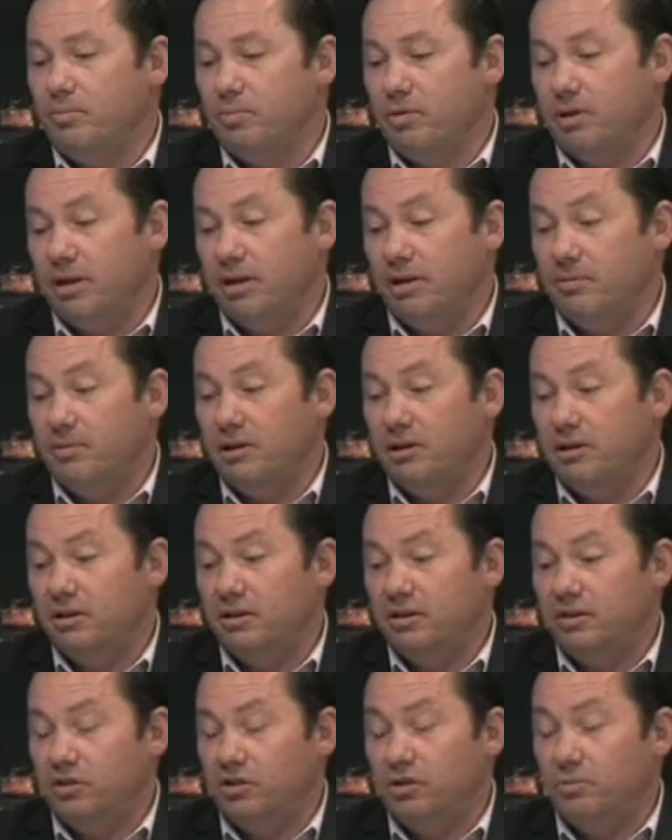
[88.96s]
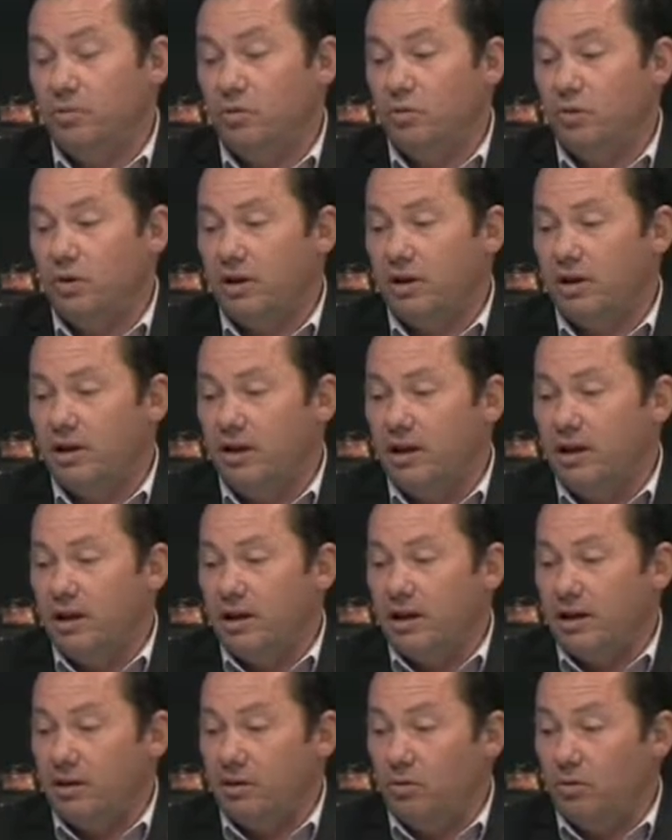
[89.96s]
pretty committed to supporting
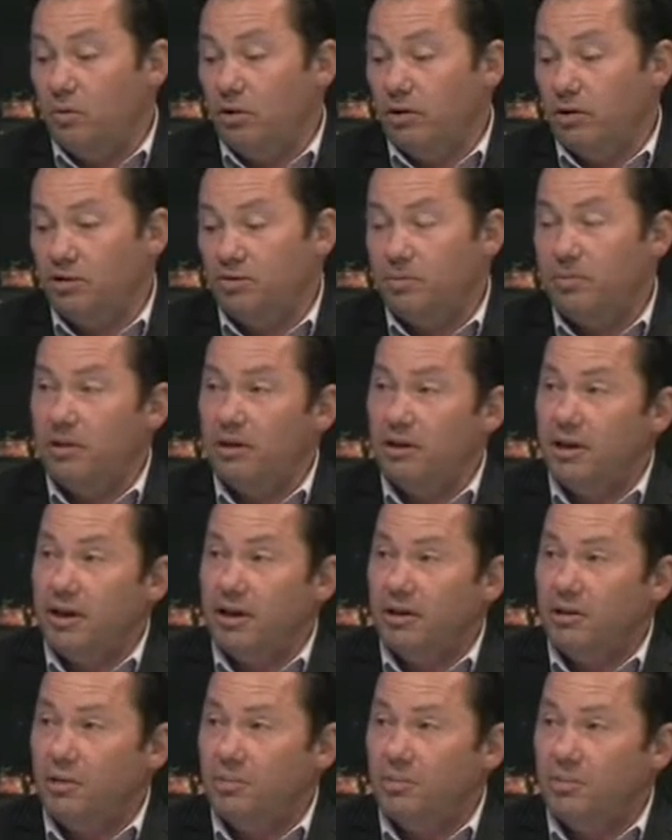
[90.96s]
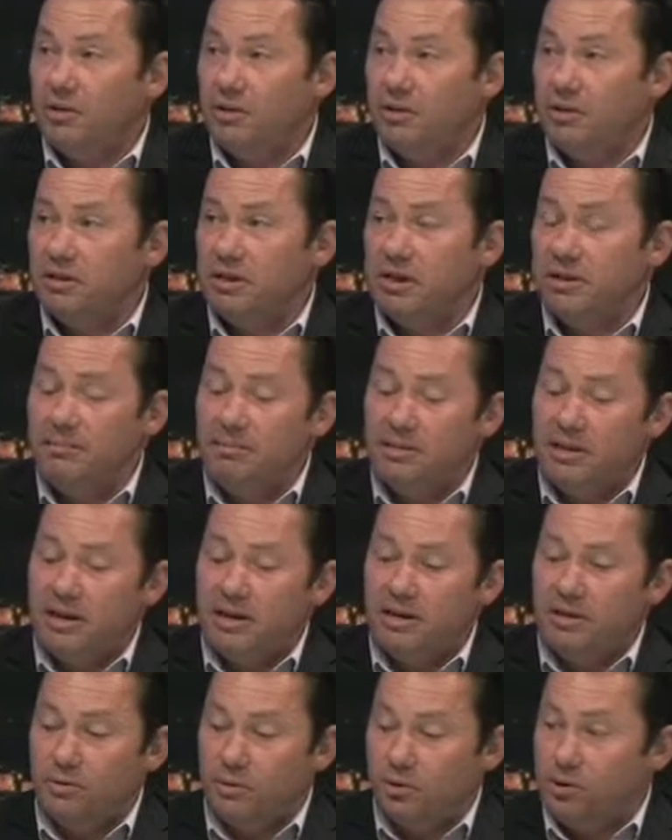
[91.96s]
the work that's been going on by the team
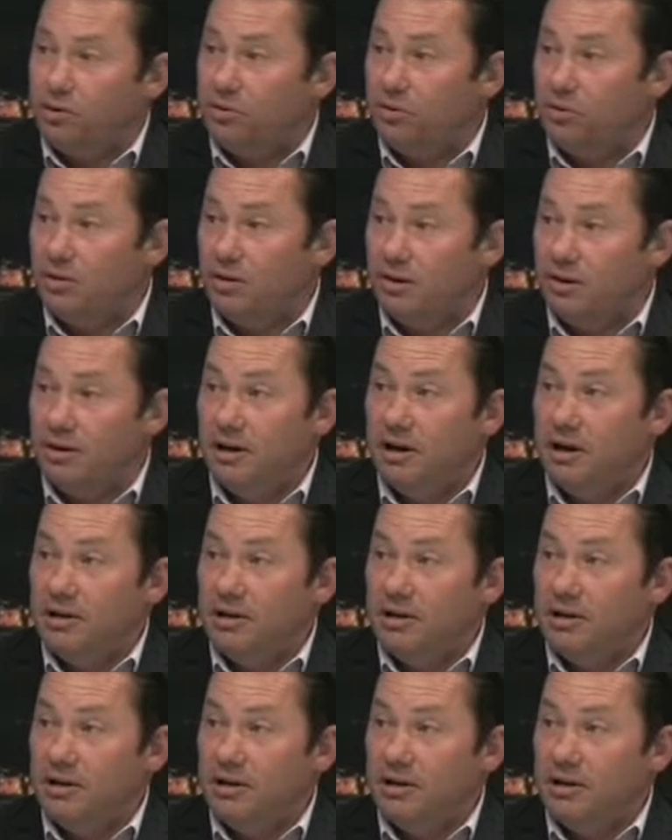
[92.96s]
there to ensure that